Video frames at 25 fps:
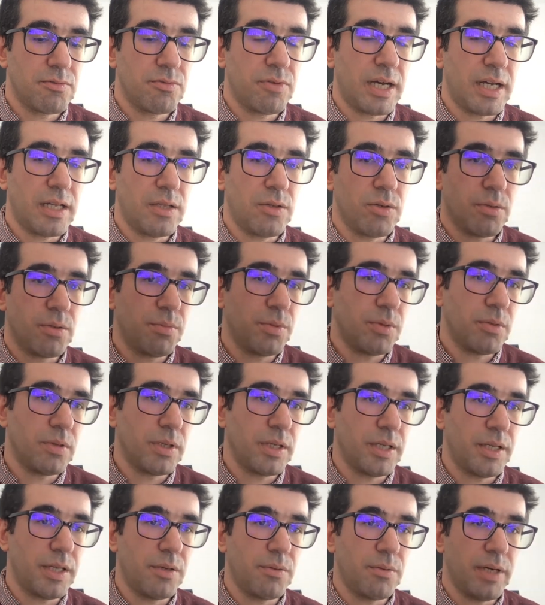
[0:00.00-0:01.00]
valuable
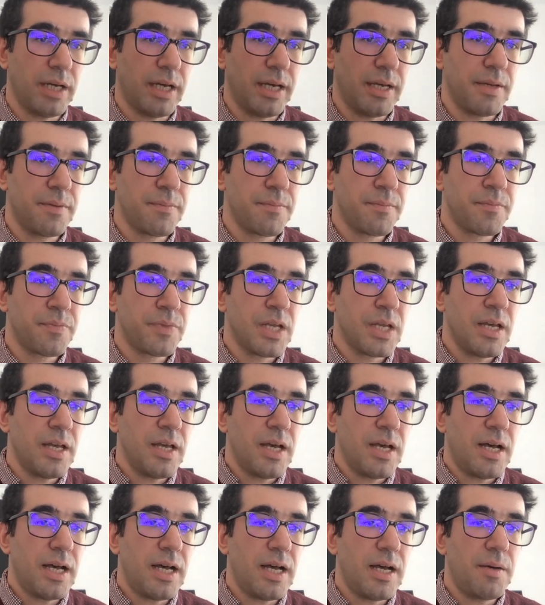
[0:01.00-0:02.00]
in a way
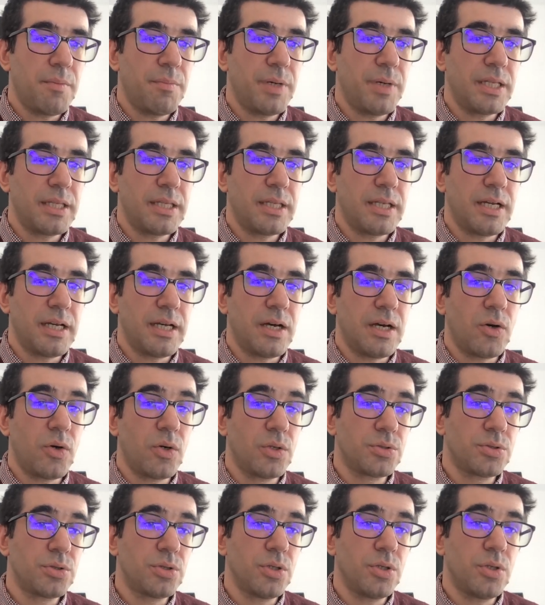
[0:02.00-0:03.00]
mm-hmm. but
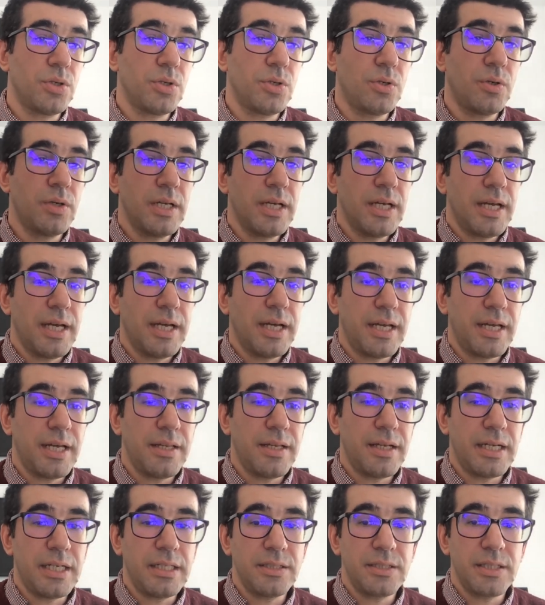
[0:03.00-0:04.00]
also
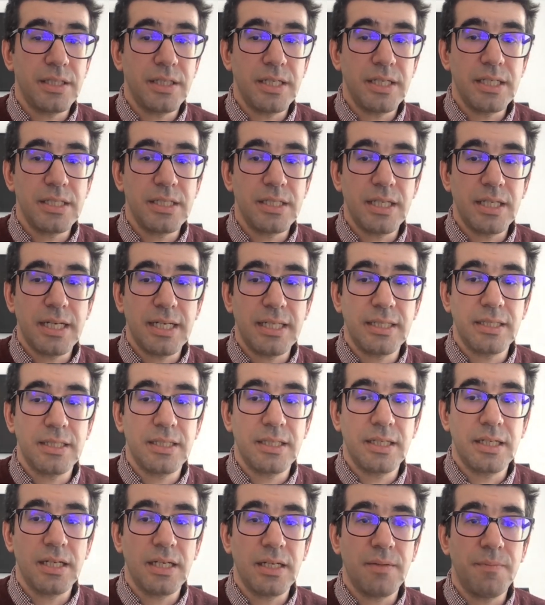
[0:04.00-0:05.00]
another answer is that
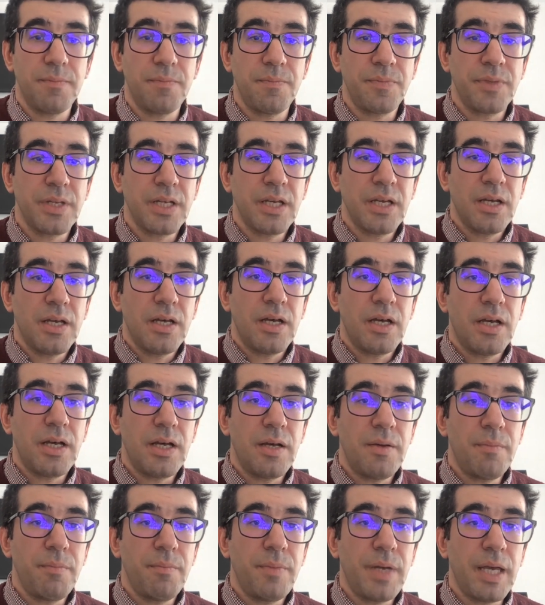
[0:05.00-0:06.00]
um,
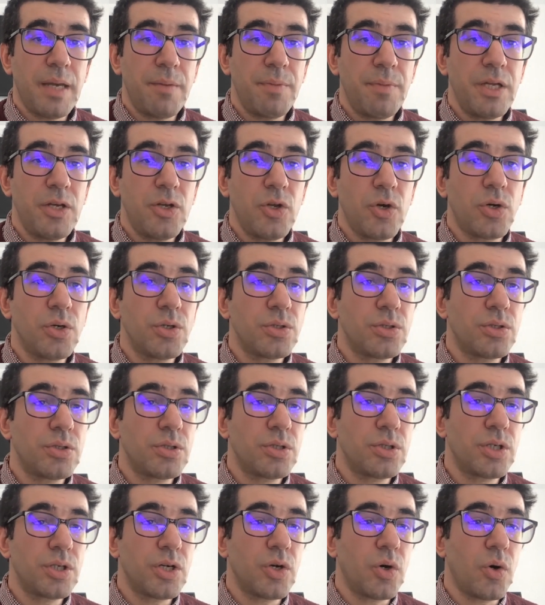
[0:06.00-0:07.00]
maybe not
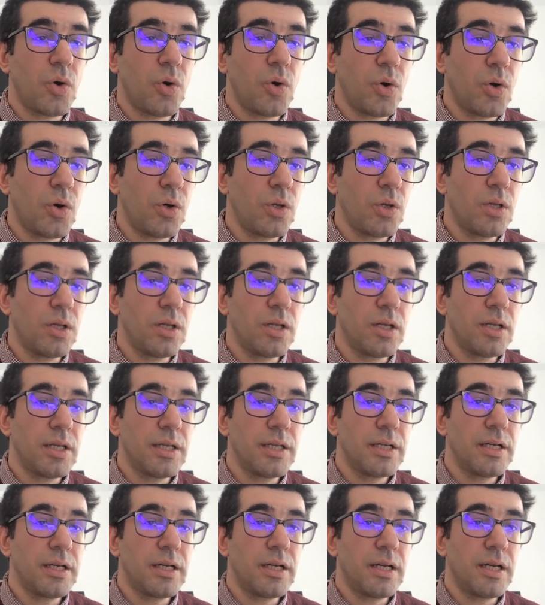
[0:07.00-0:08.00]
all
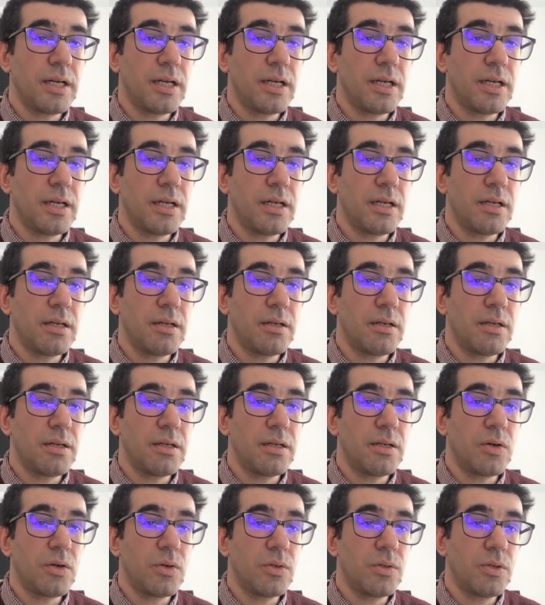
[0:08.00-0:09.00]

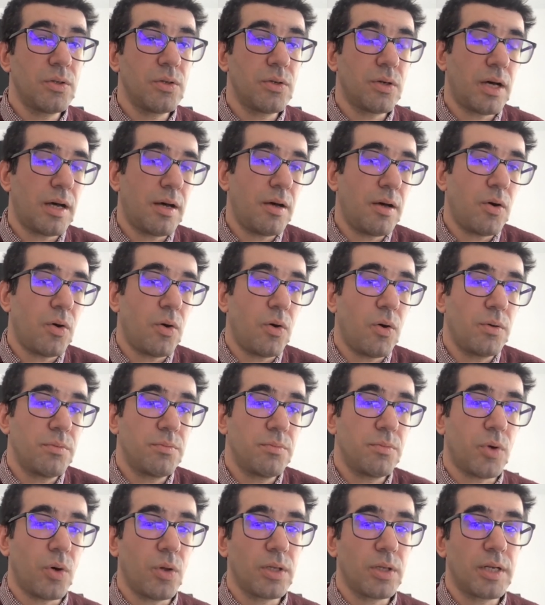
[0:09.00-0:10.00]
uh,
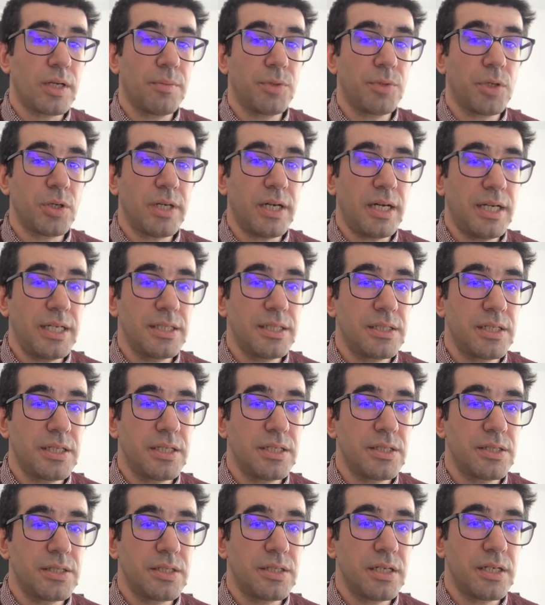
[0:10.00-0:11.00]
all
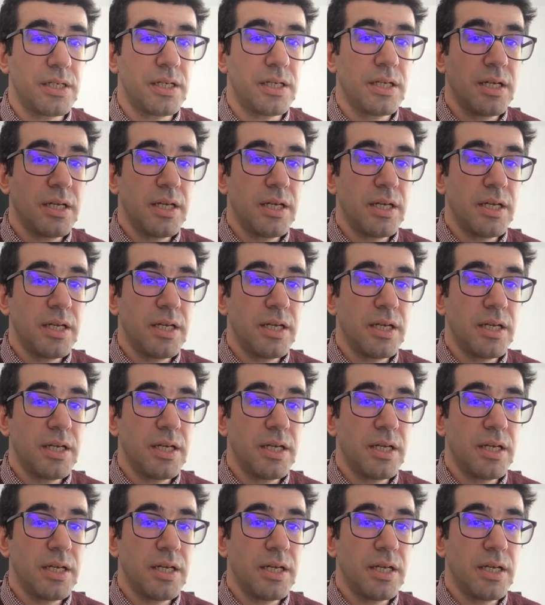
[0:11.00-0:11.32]
cryptocurrencies uh,